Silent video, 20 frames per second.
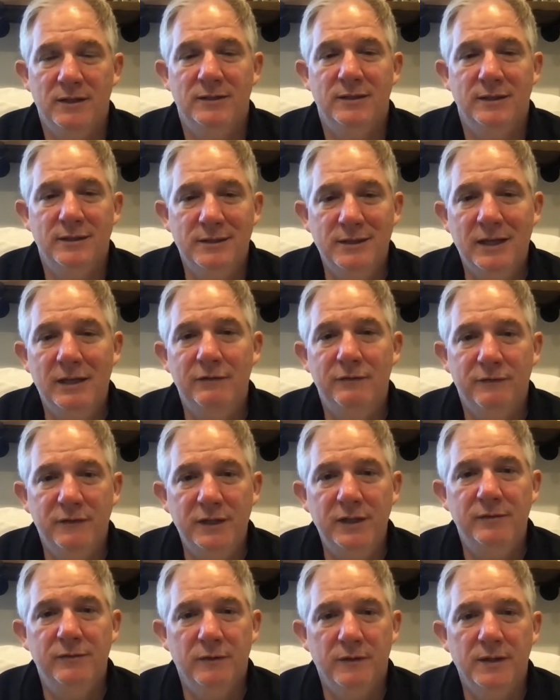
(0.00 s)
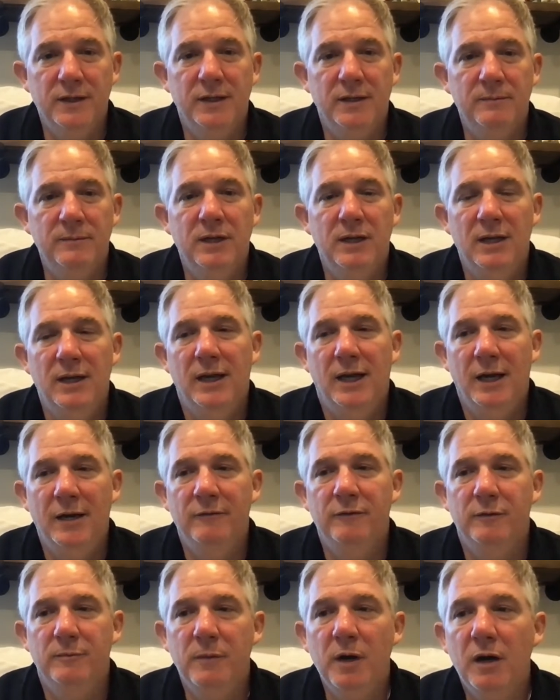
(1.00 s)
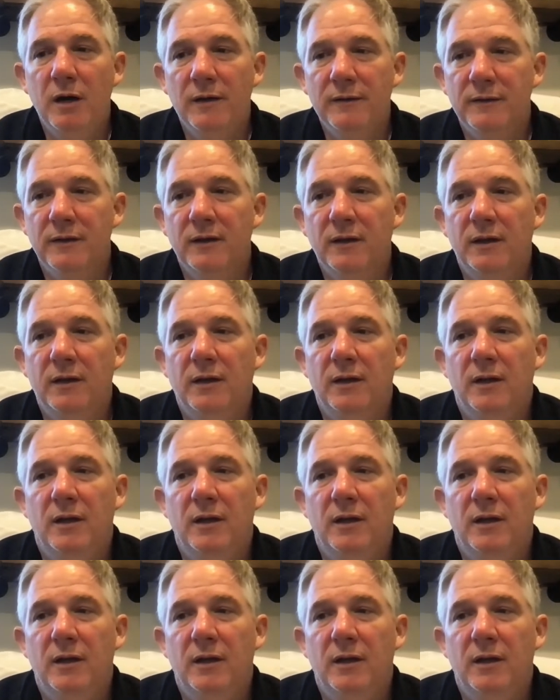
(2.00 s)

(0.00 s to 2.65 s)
It's a set fee for them every month.